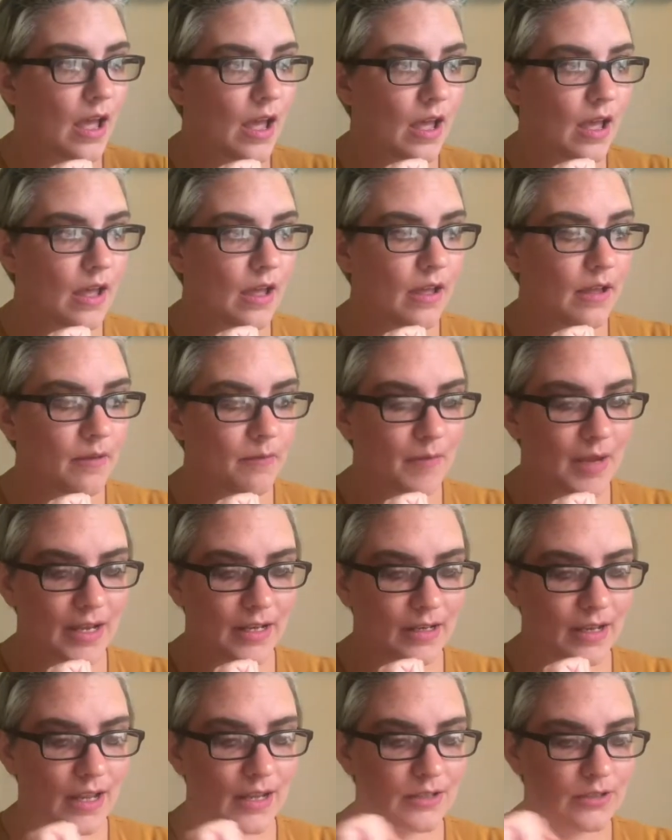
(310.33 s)
My
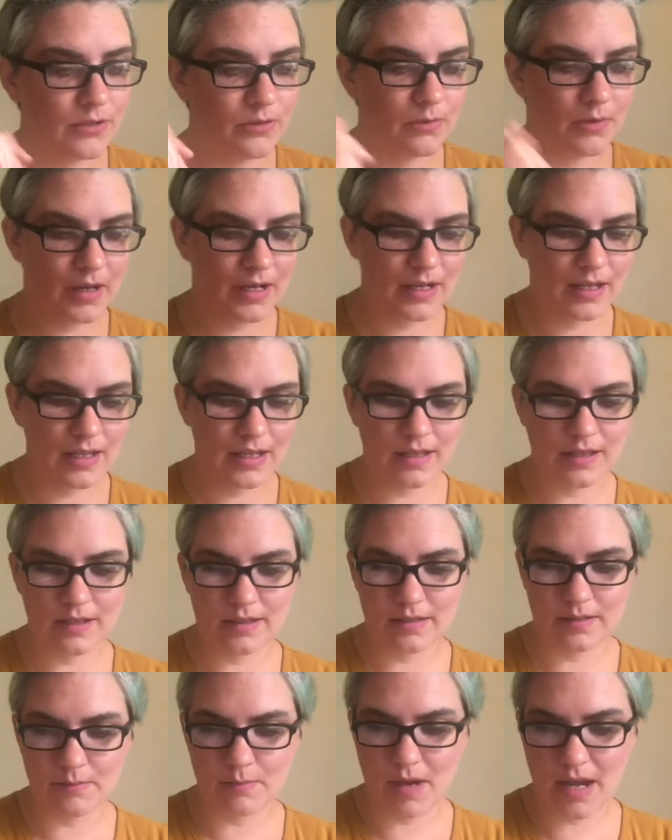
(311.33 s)
next one
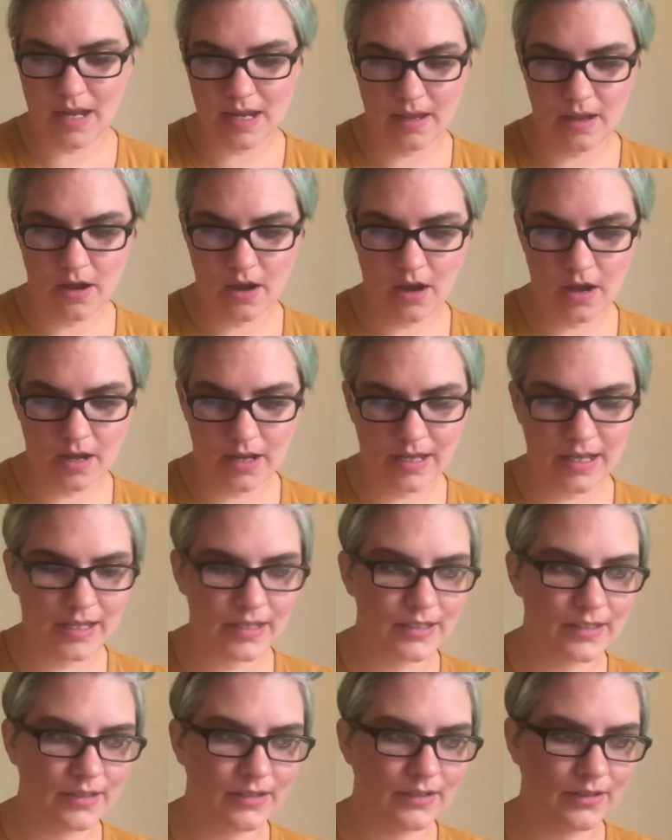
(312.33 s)
is my
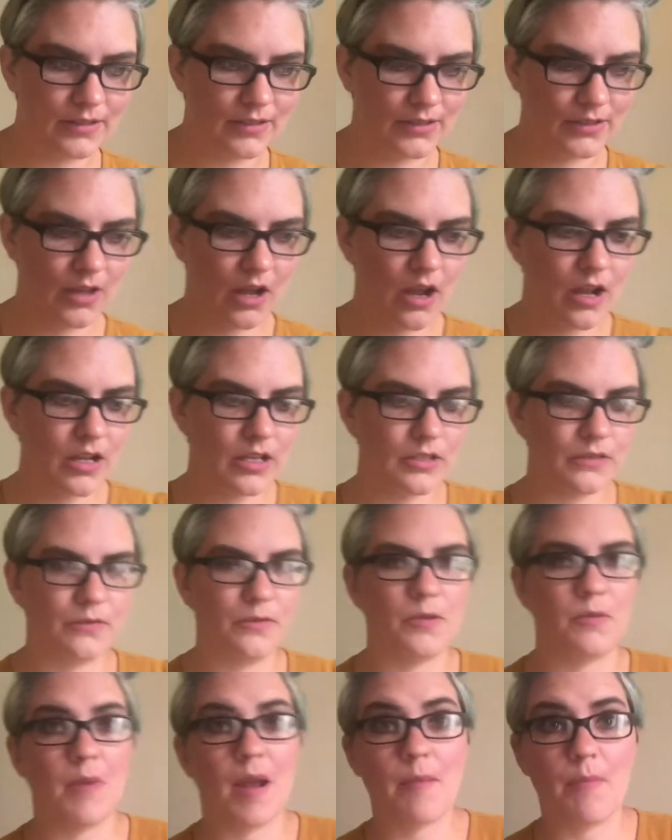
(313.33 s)
August socks
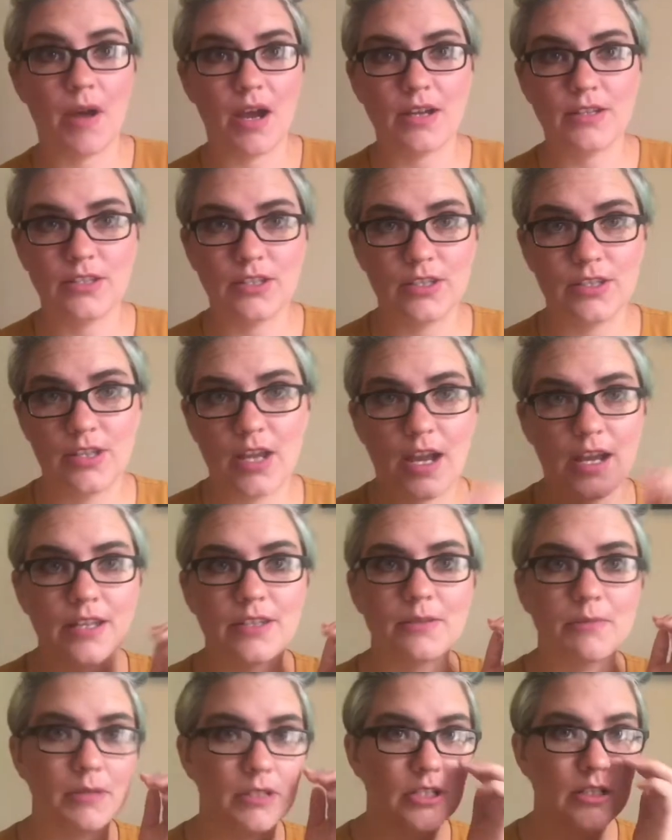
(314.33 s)
for my box of
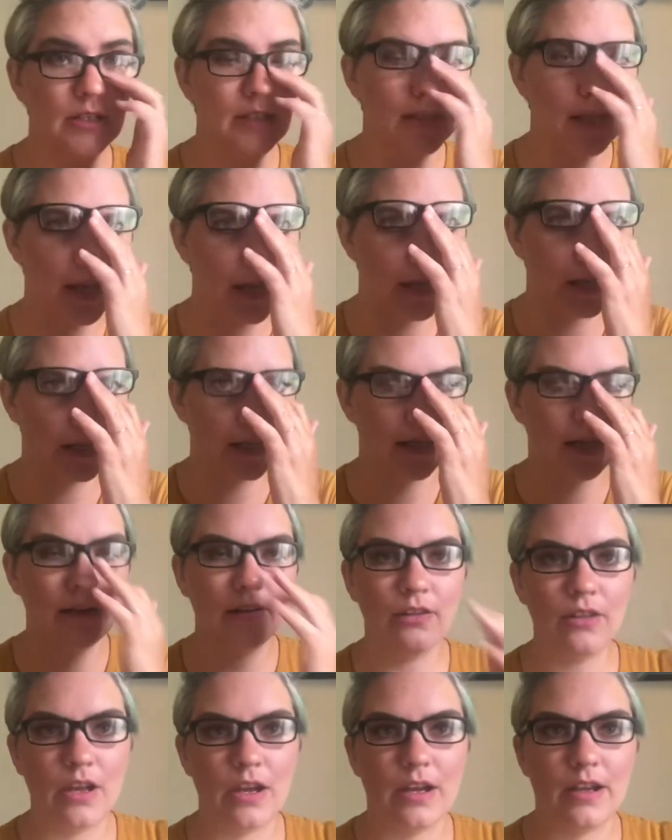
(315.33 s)
socks, which is a
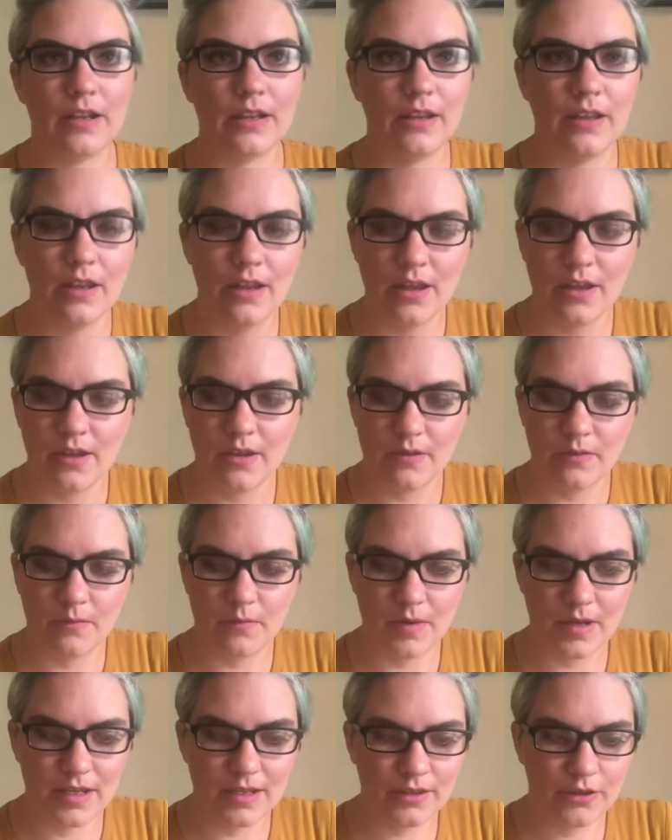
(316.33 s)
knit along
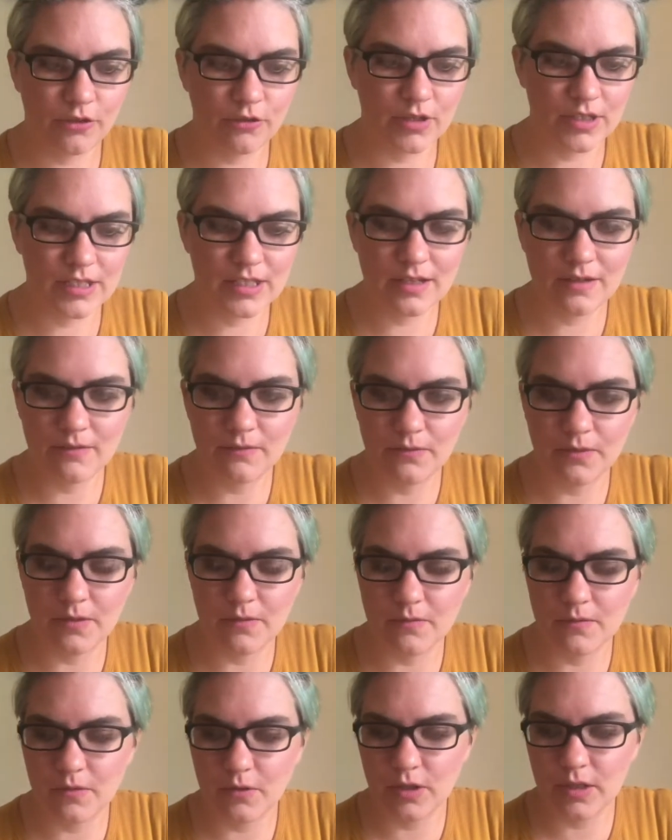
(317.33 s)
with Kristen
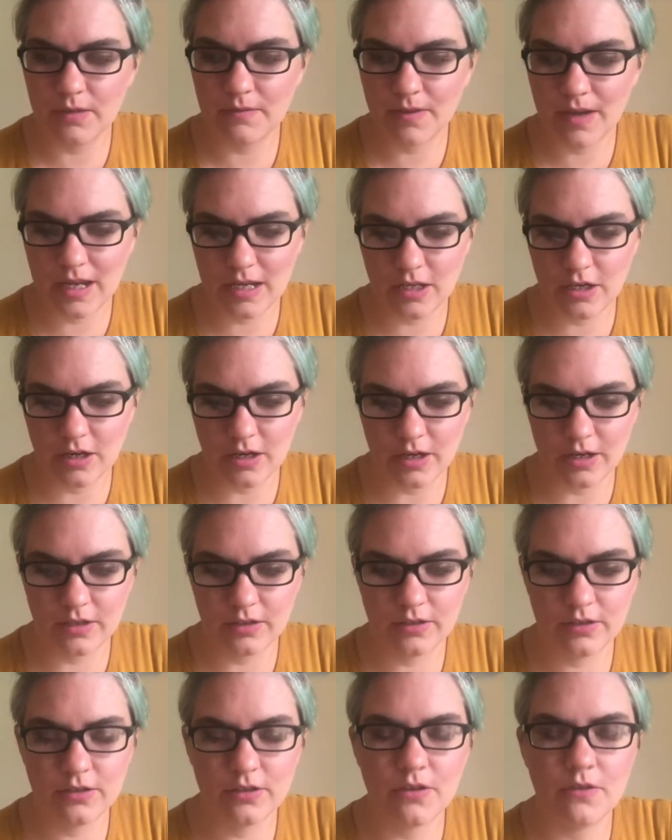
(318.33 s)
from Wool and Vine
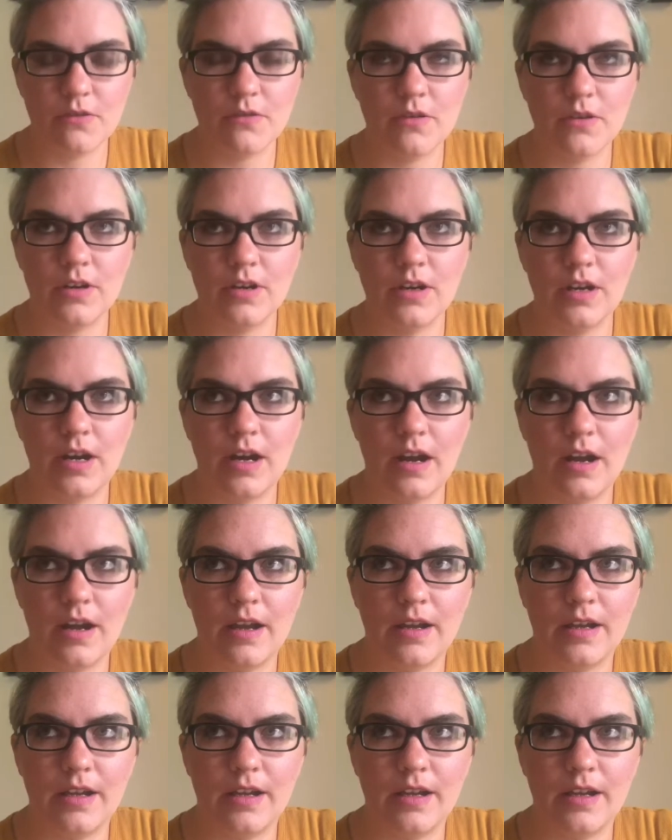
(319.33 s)
Yarns, or